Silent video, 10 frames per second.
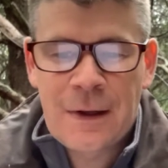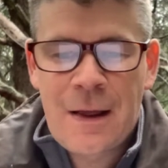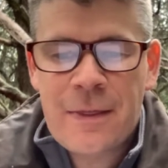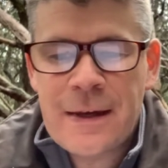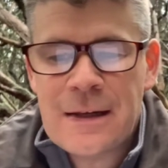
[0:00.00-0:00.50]

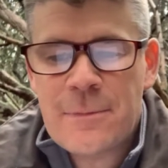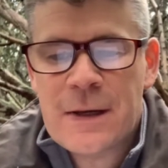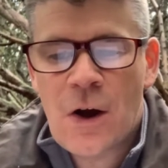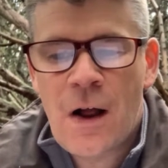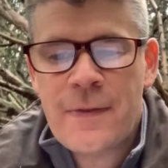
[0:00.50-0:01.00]
thinking
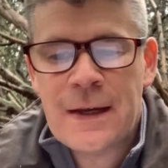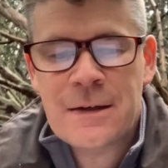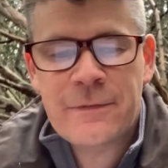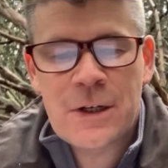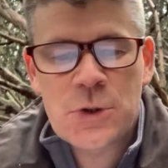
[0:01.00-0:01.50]
beyond the
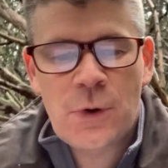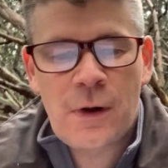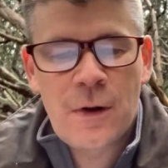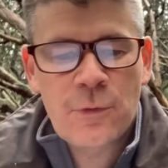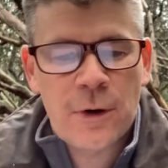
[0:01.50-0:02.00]

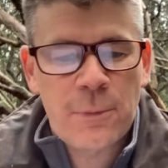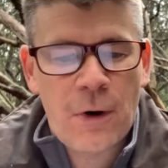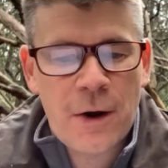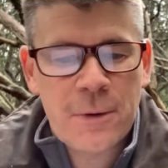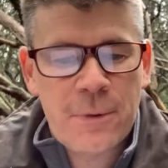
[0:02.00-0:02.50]
individual for a
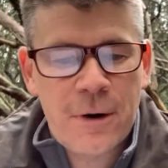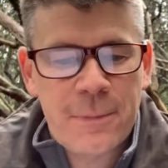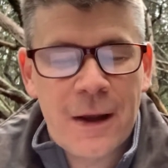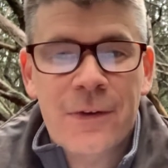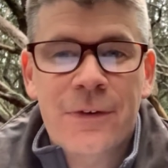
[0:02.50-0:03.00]
broader
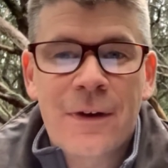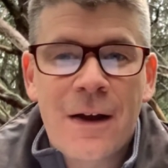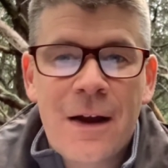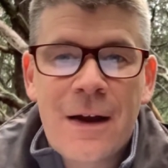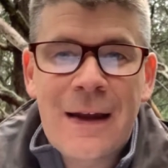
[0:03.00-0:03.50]
purpose.
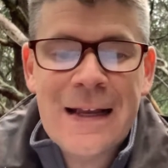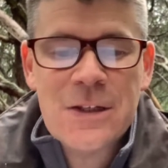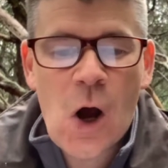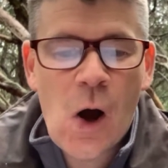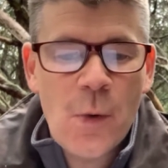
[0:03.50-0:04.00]

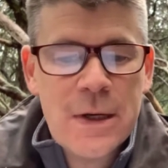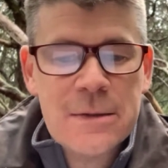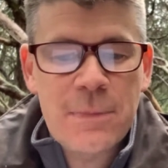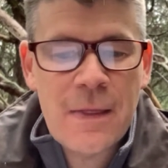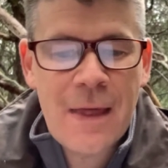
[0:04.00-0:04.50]
It's always
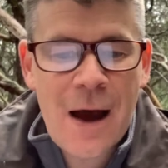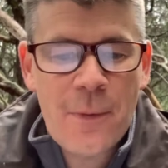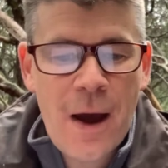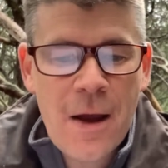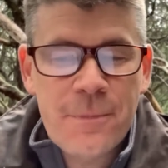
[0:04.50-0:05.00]
been that
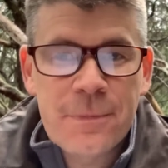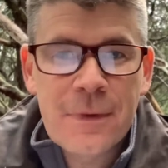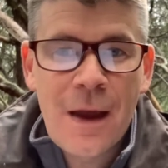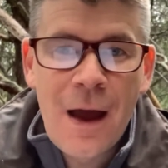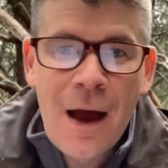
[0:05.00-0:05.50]
way.
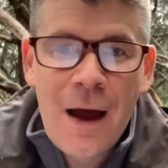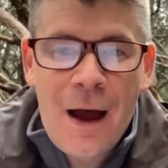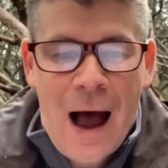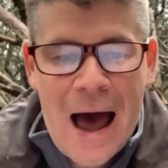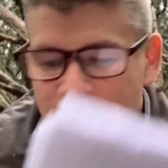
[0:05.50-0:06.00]

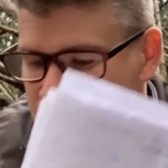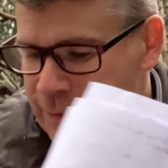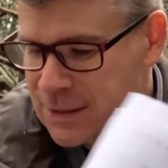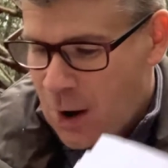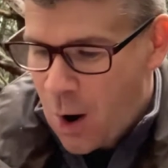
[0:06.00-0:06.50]
I don't know if
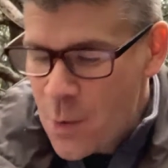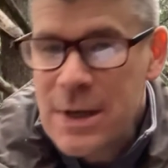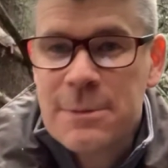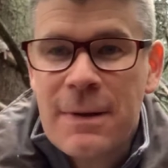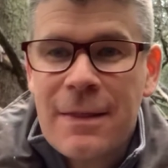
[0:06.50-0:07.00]
it's
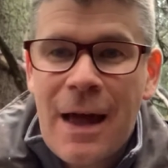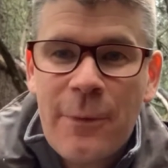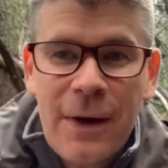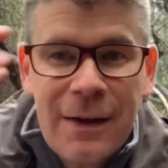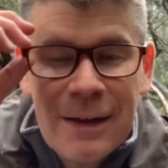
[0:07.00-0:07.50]
always been that
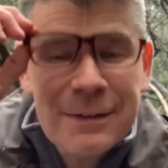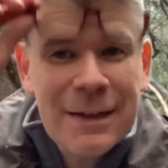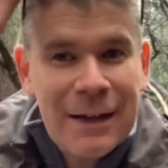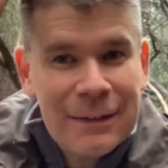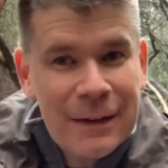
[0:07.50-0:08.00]
way
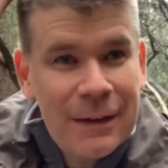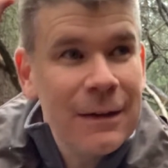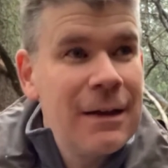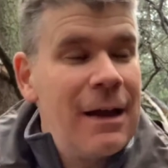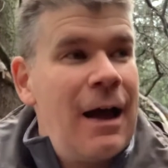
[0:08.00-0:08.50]
exactly.
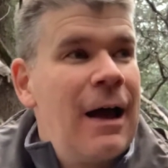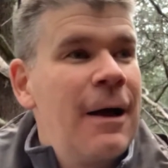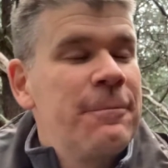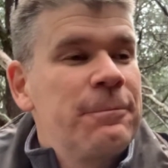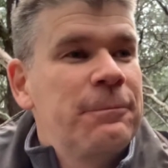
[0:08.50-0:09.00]

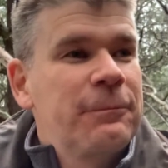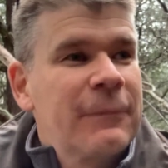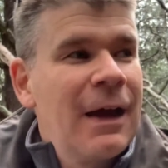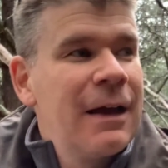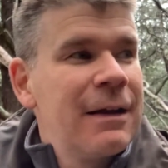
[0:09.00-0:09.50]

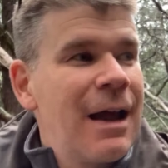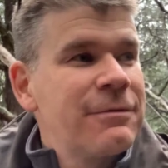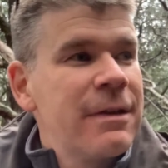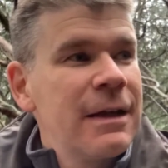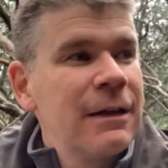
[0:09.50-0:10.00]
I'd have
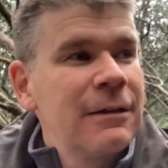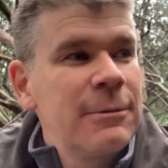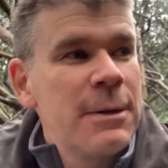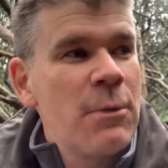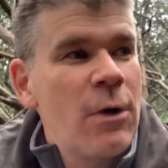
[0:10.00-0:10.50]
to think a little
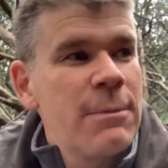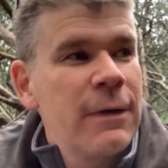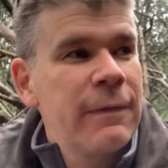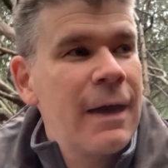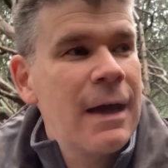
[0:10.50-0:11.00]
bit more
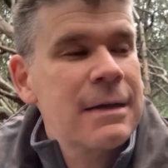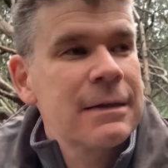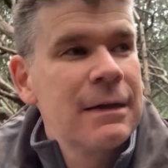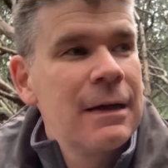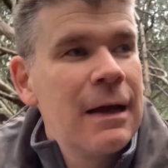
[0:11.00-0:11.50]
about that.
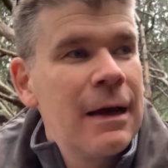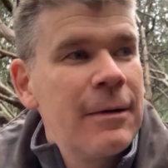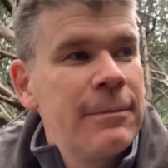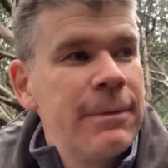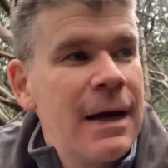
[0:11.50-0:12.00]

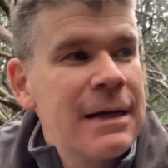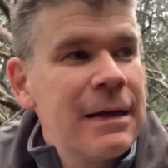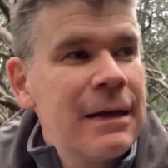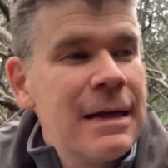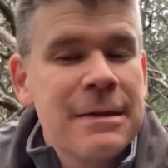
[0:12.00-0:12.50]
But
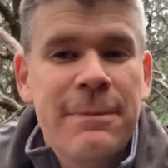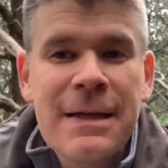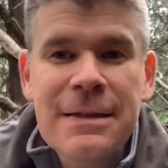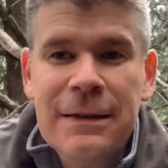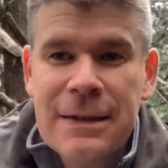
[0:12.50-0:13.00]
he's
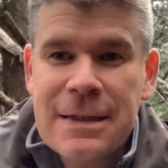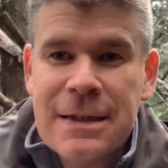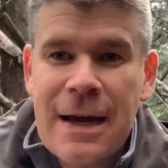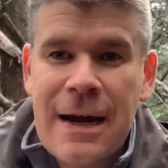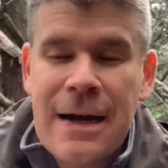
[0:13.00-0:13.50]
basically
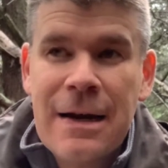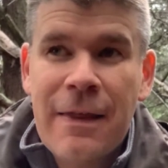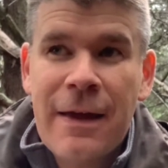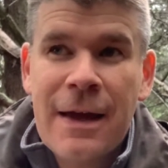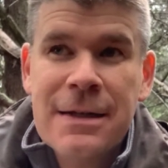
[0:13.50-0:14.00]
saying
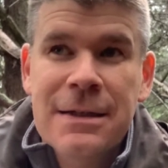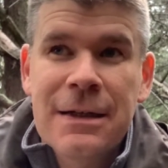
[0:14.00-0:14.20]
that